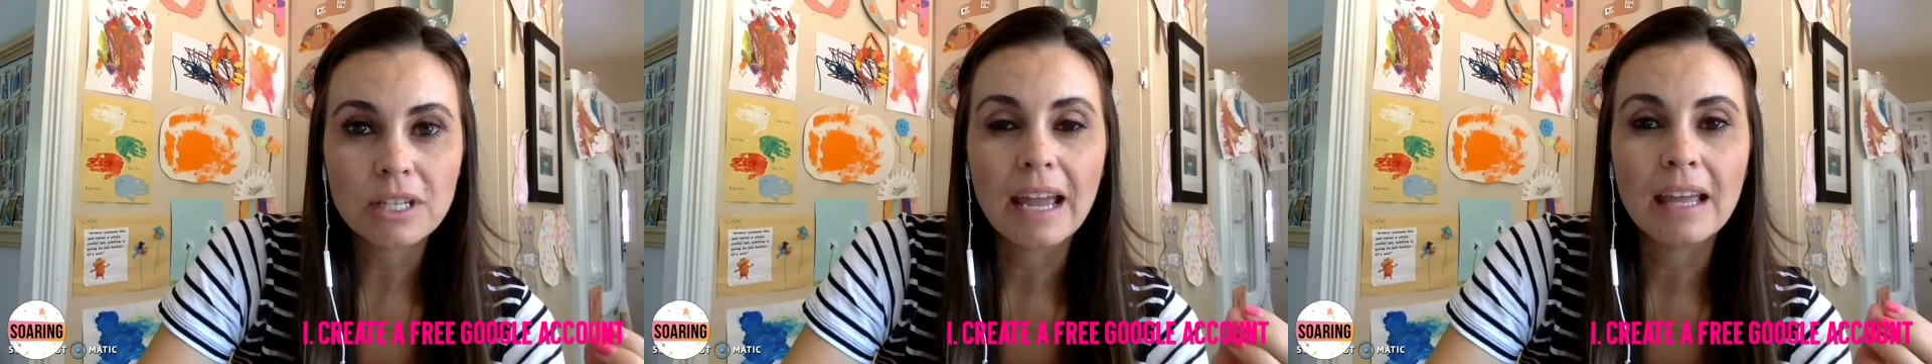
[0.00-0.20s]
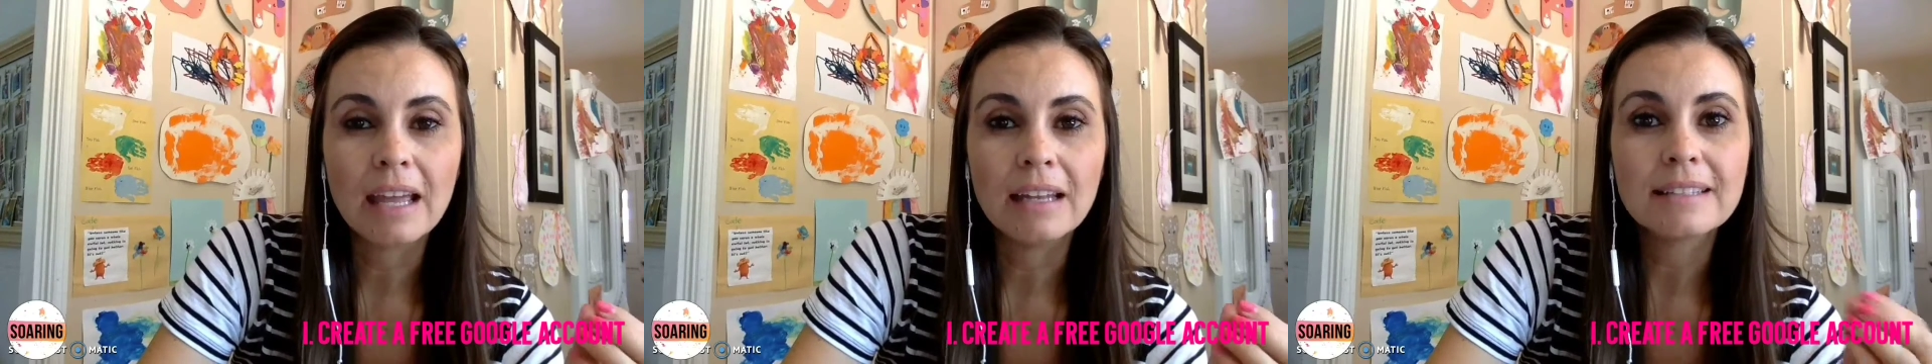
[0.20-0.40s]

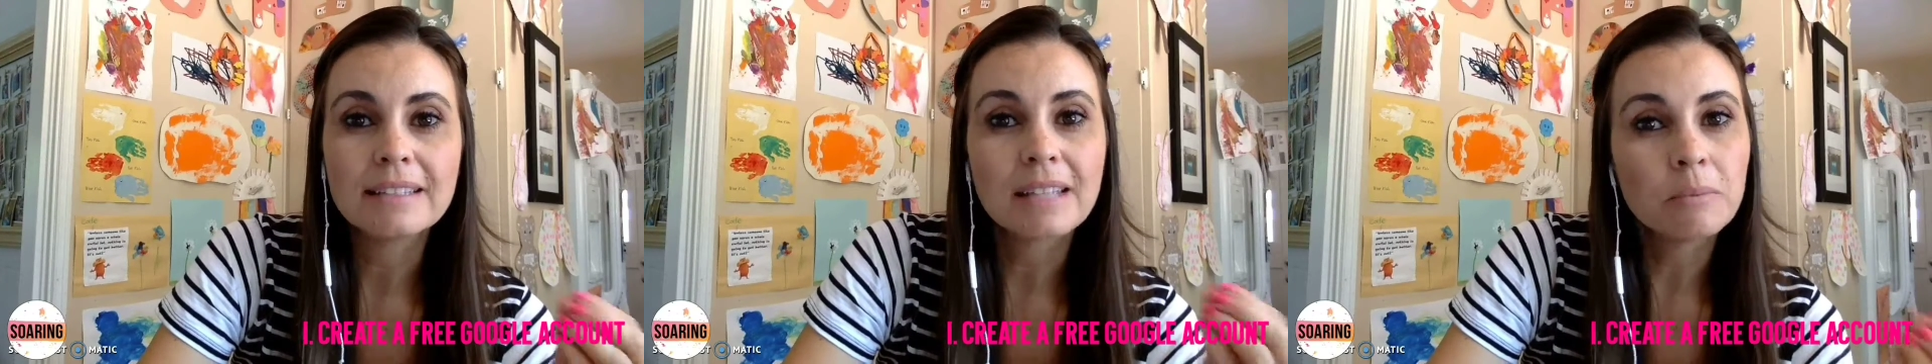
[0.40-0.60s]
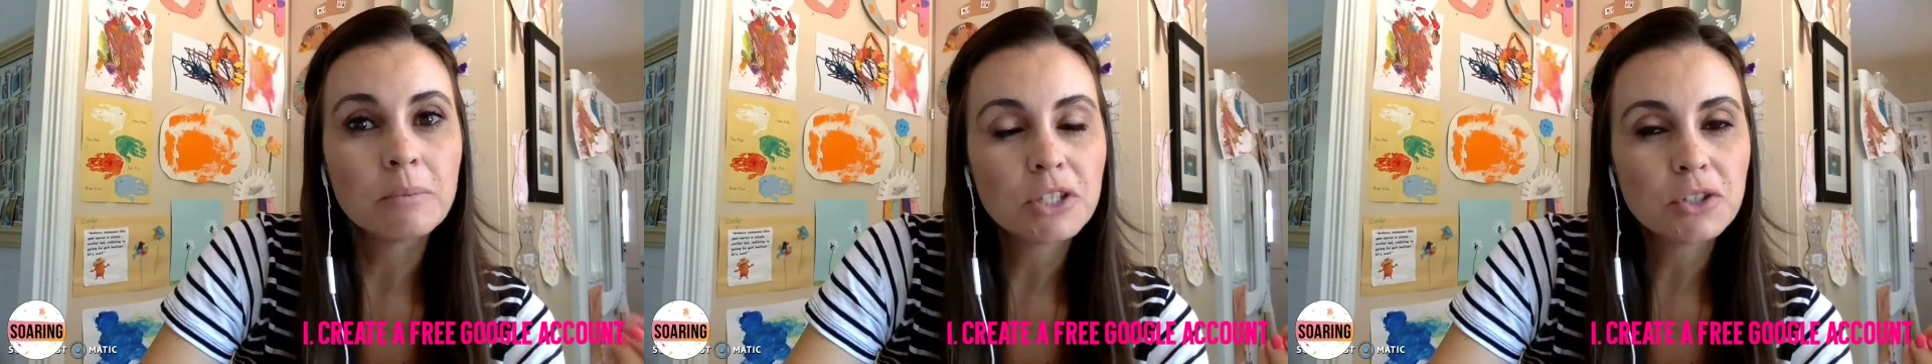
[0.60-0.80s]
And
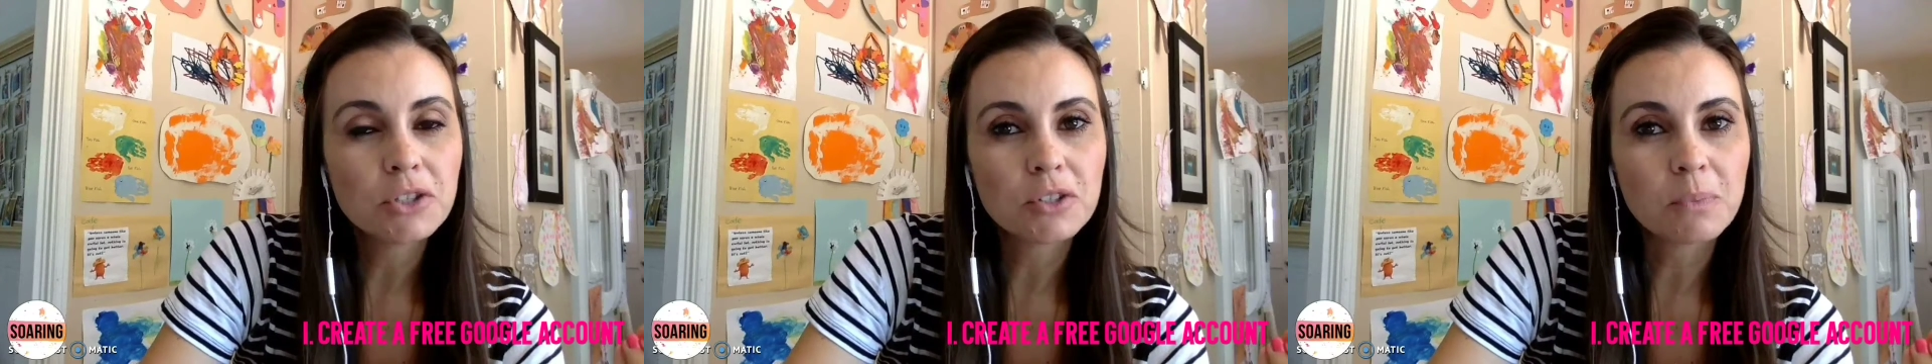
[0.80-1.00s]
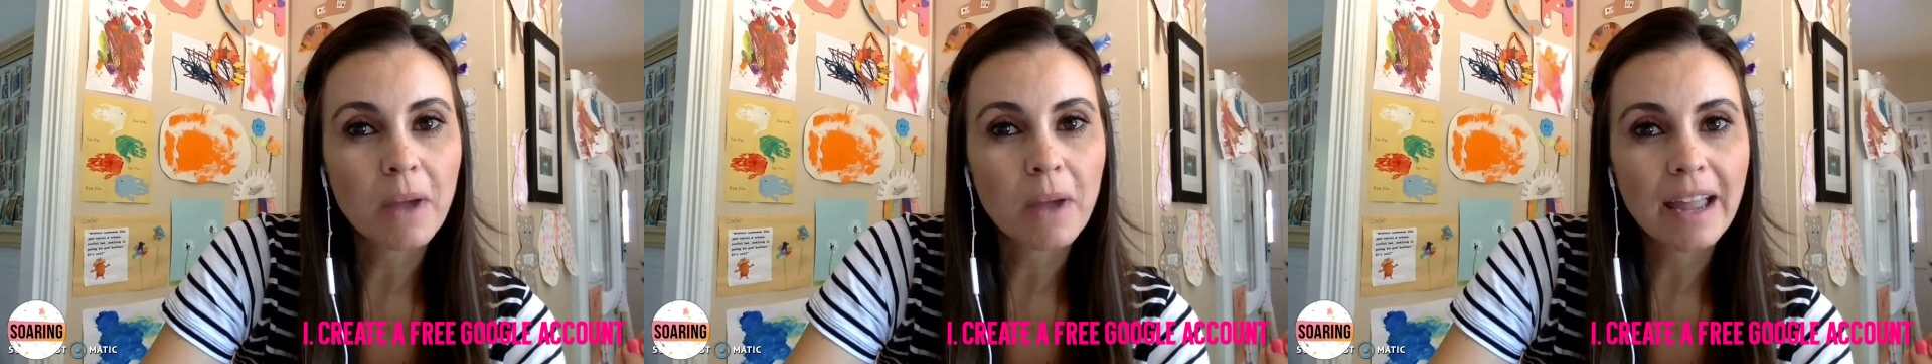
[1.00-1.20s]
some
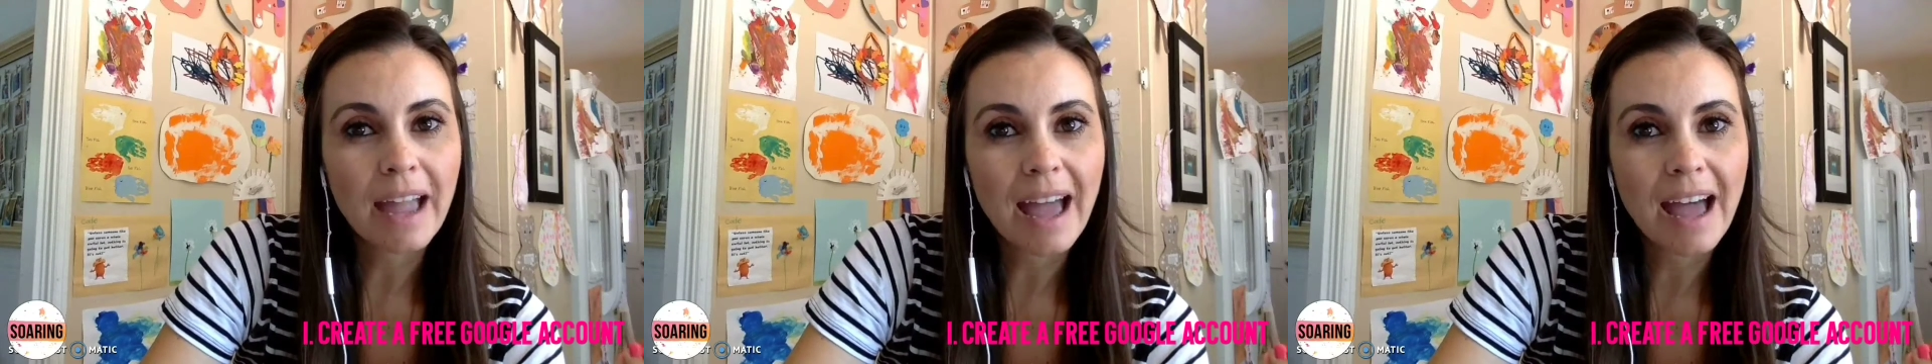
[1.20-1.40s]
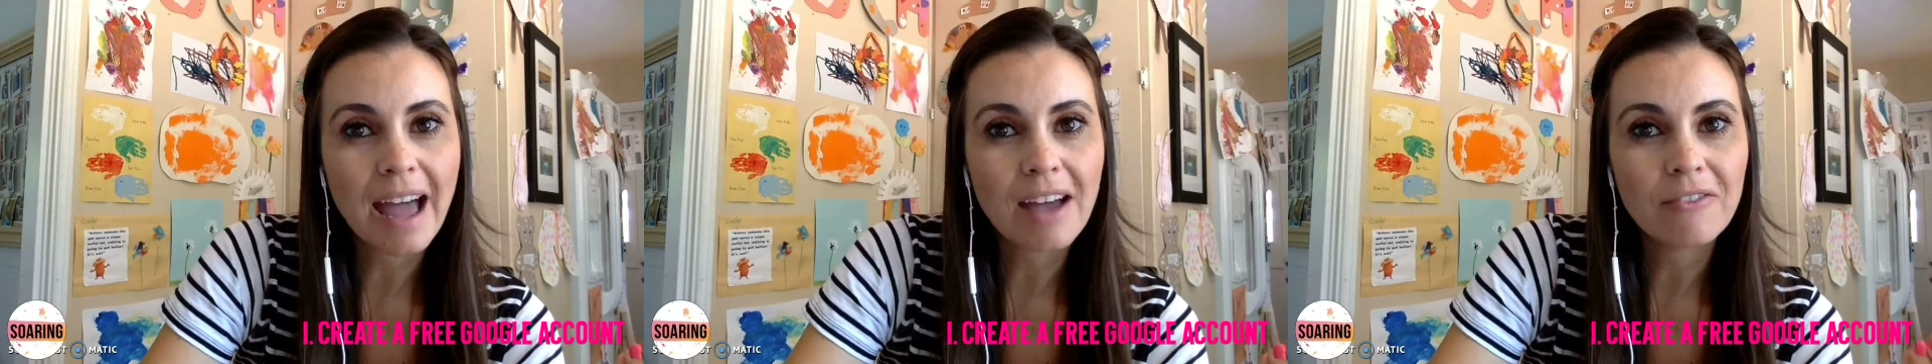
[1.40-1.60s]
teachers might
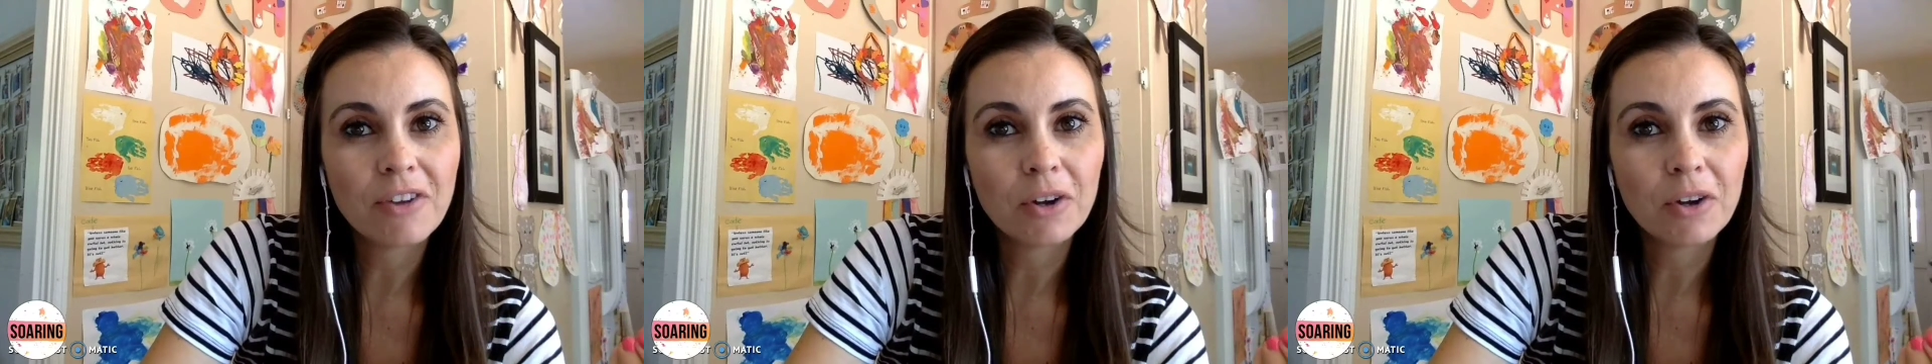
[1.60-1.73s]
have